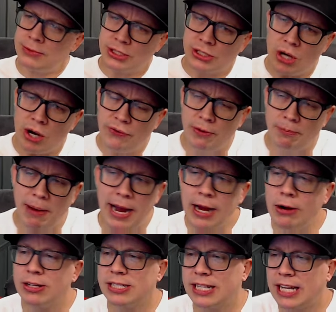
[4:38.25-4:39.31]
So if your
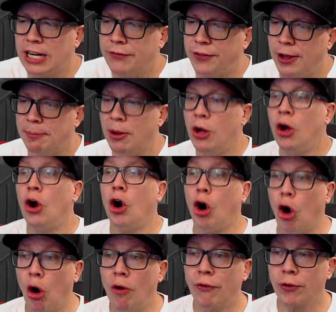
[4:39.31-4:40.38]
banger is a kickflip
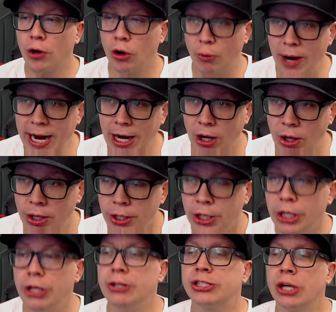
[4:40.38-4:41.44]
over a rail,
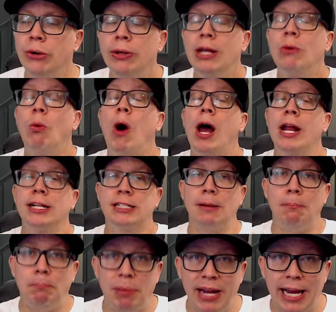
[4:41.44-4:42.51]
you certainly want it to
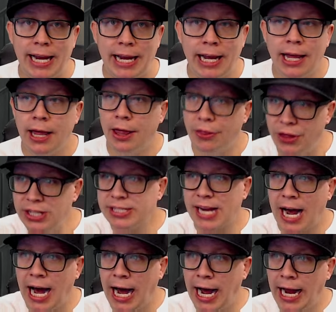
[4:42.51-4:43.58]
be this
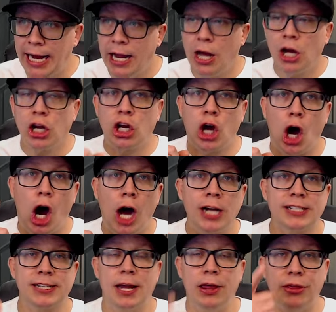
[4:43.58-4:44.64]
high,
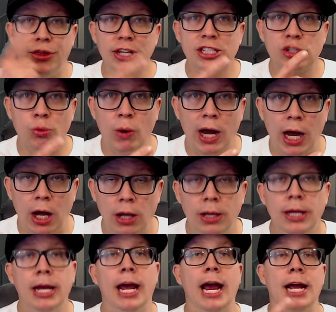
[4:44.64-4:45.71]
caught this
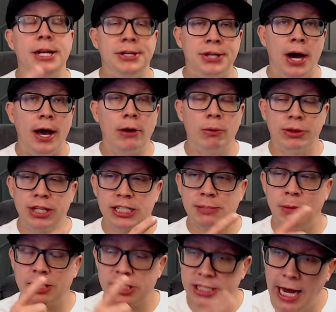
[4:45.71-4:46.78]
well, and done with this
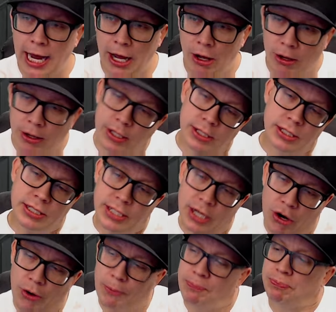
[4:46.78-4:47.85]
much style.
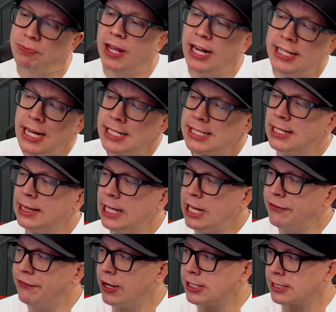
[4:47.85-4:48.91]
So it doesn't
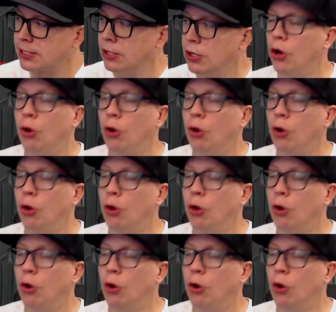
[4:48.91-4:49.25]
leave us